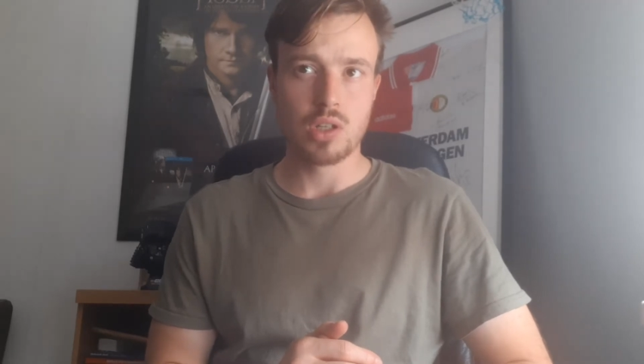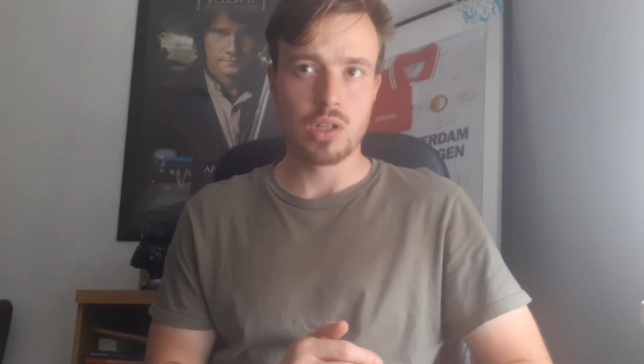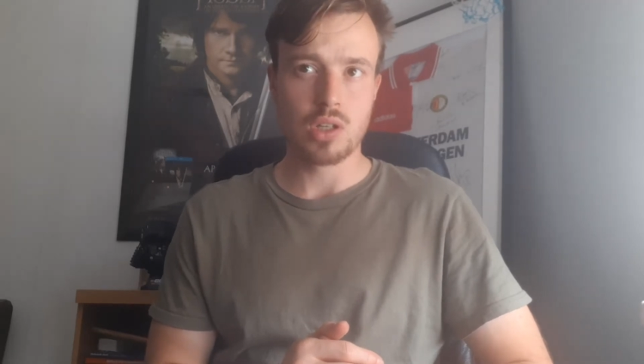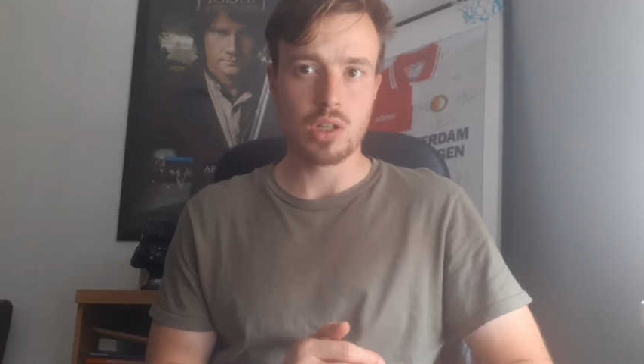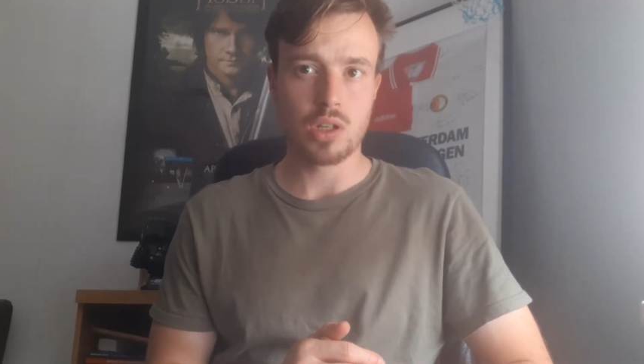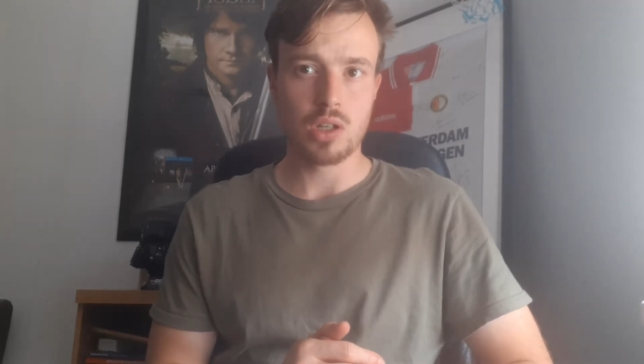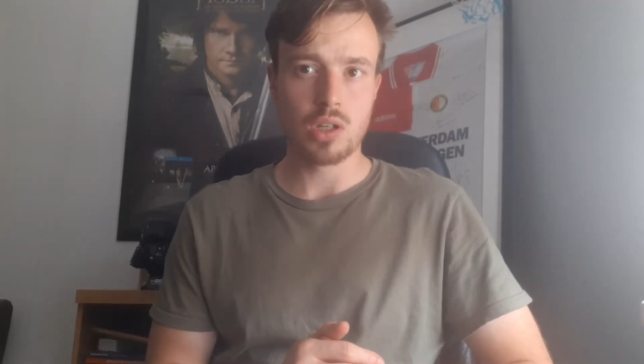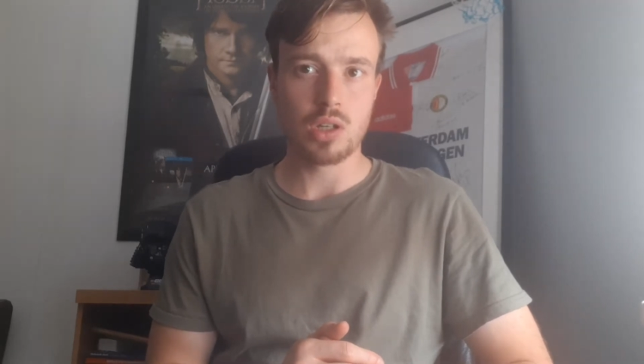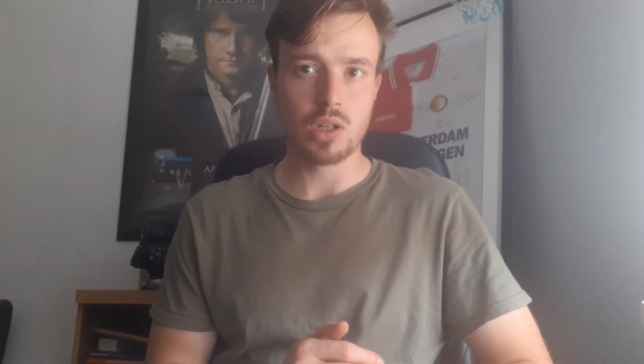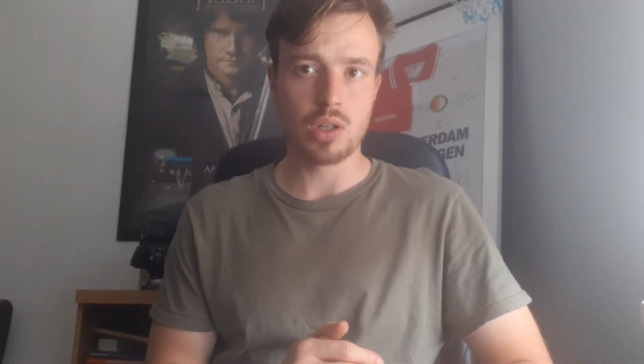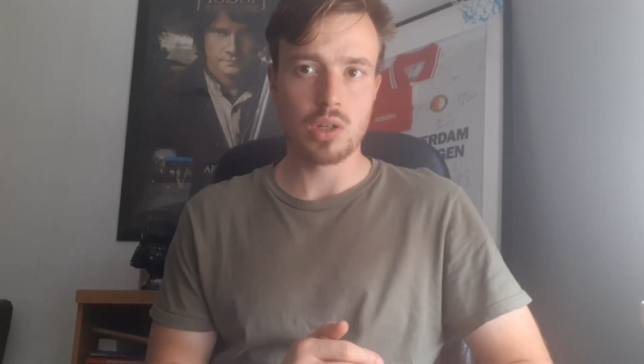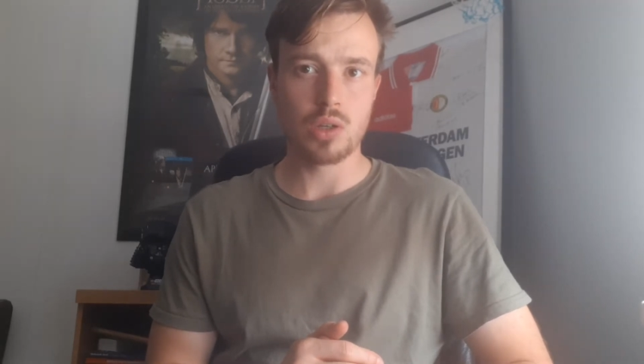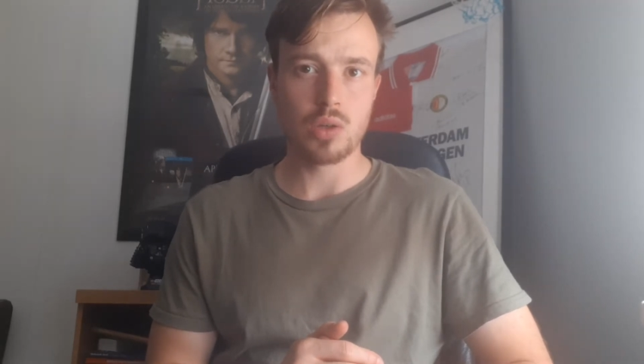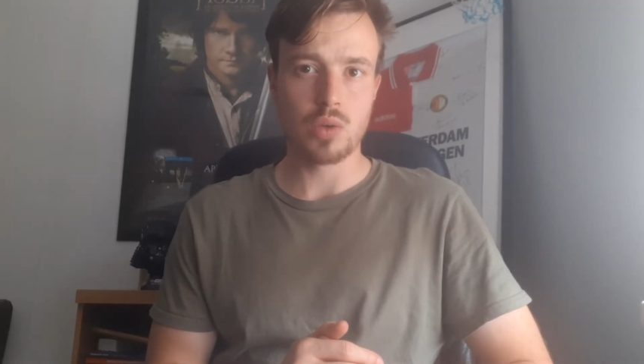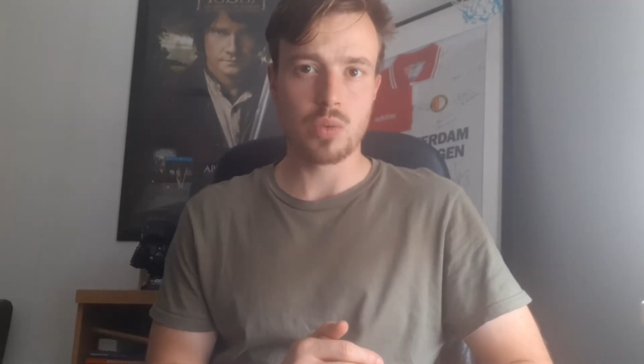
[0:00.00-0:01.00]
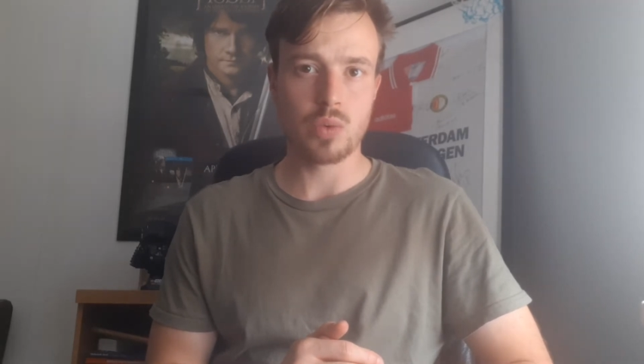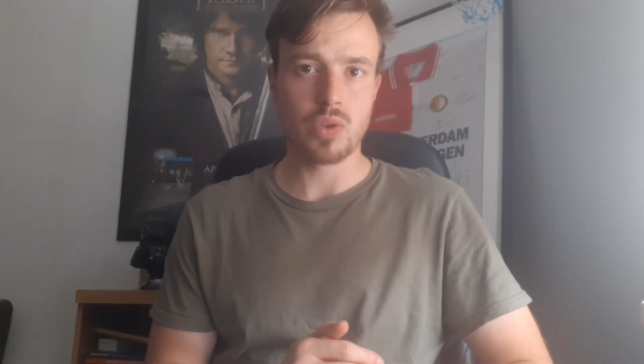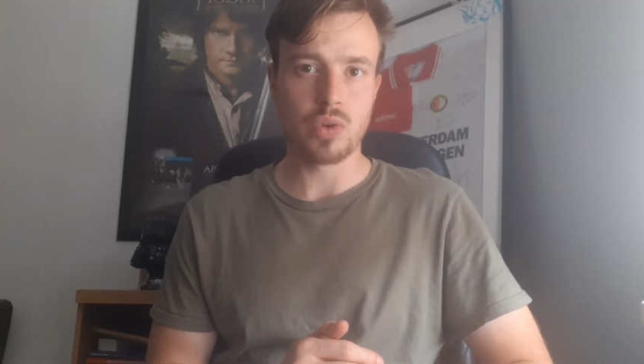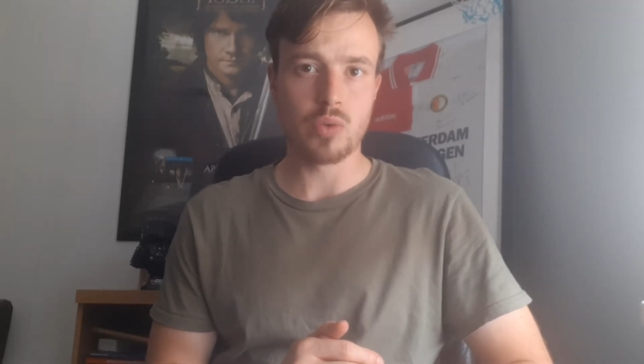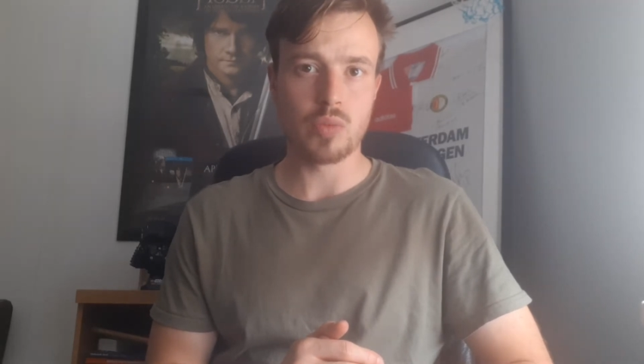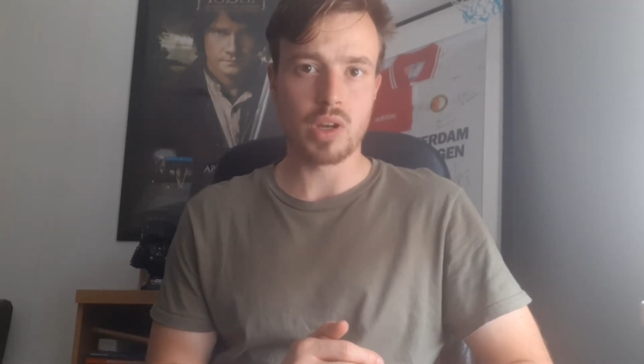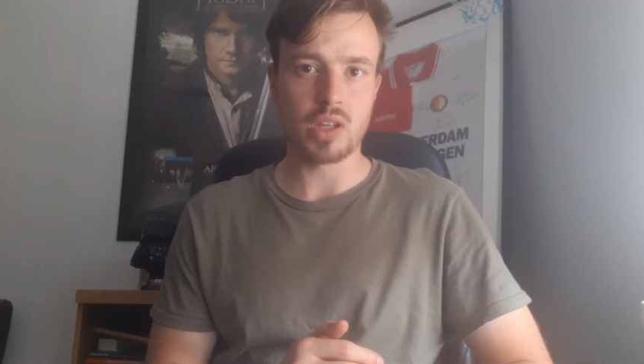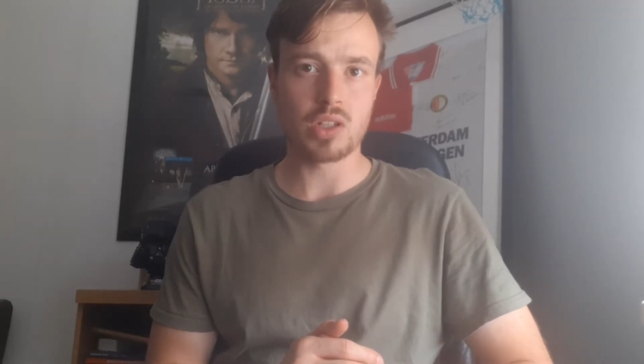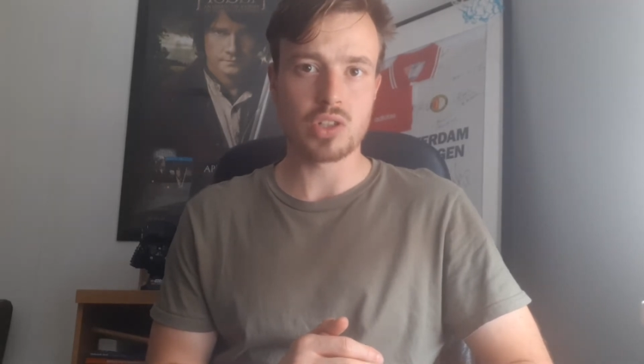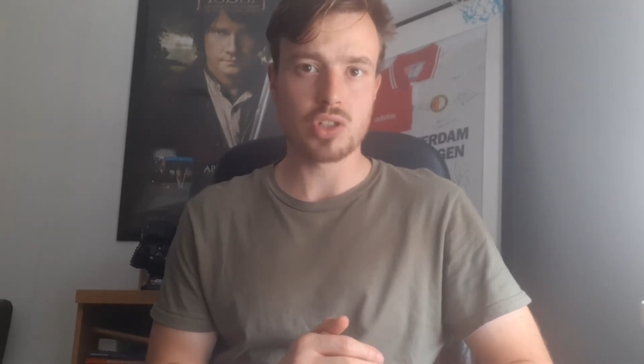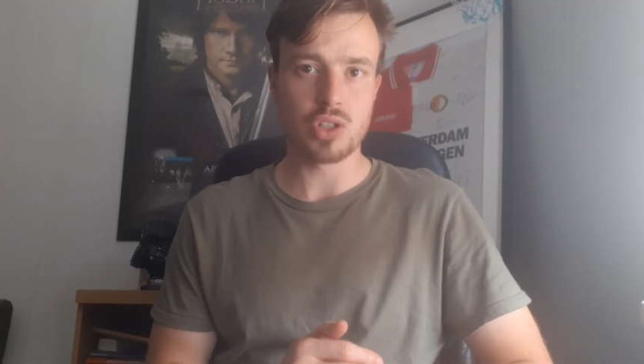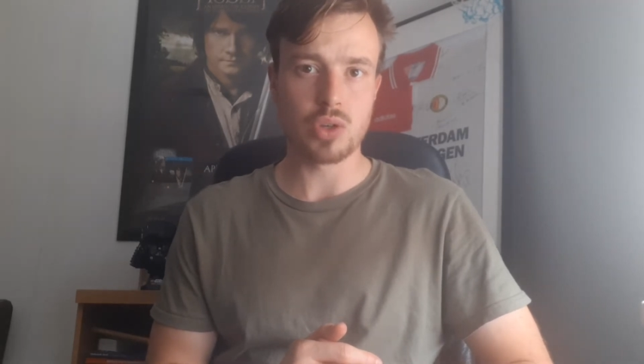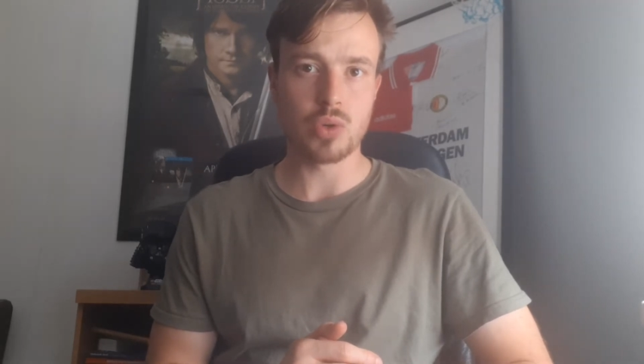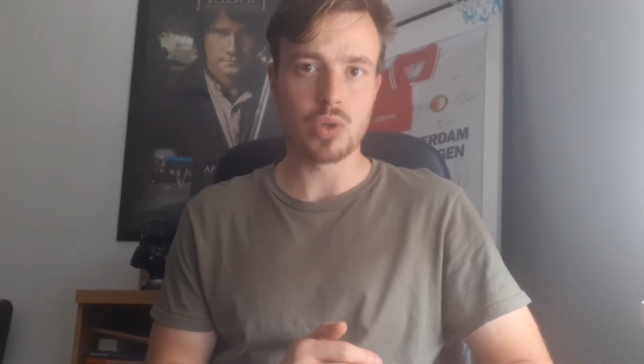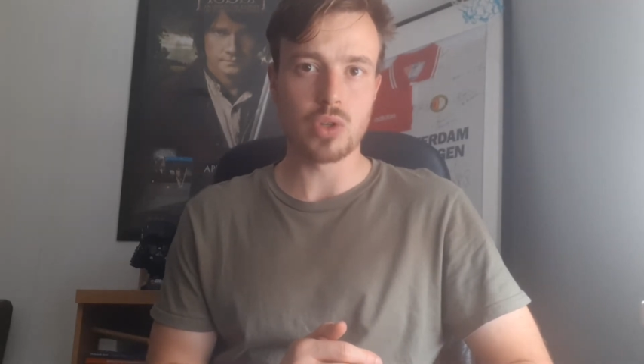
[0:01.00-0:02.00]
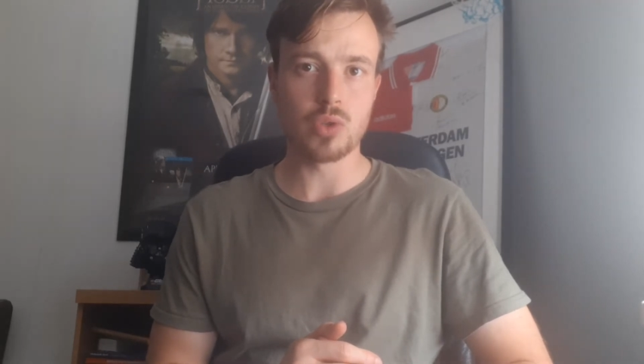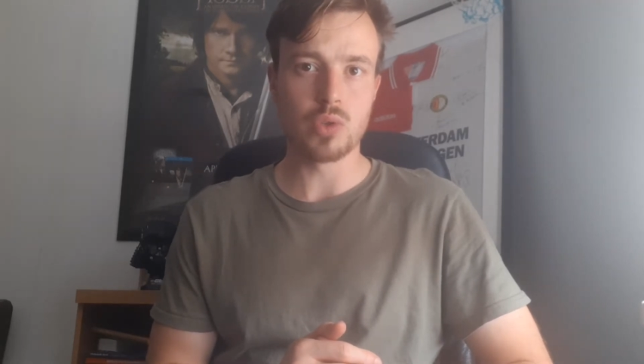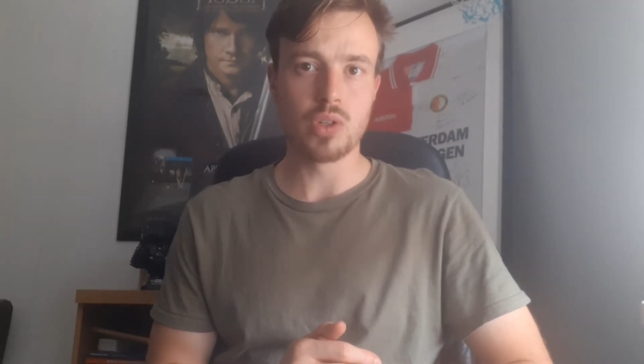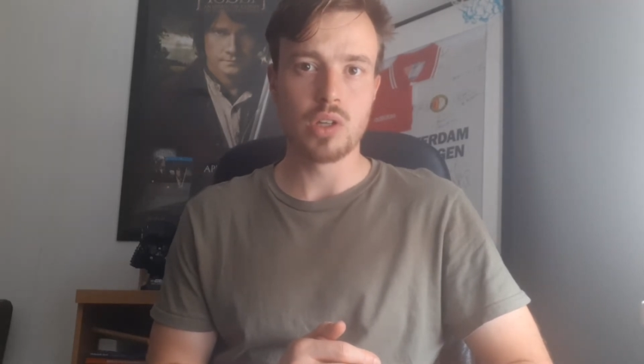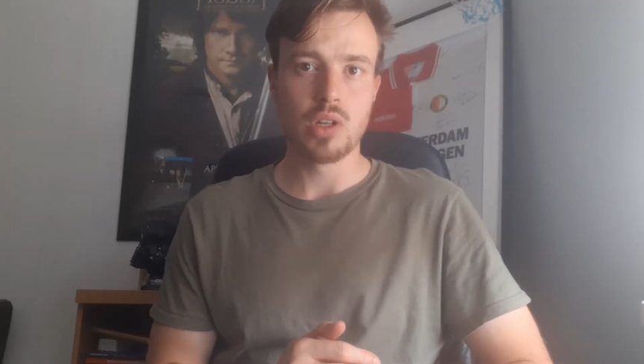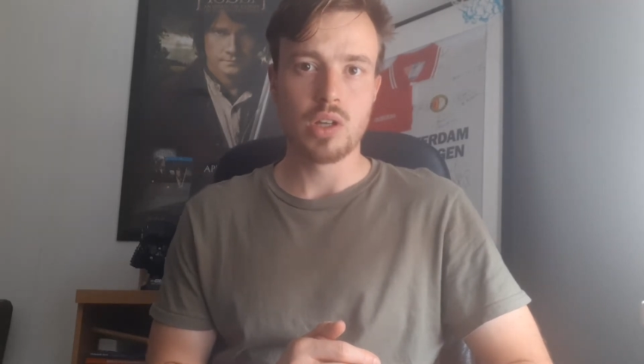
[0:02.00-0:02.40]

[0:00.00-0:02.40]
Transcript: with whom I can show you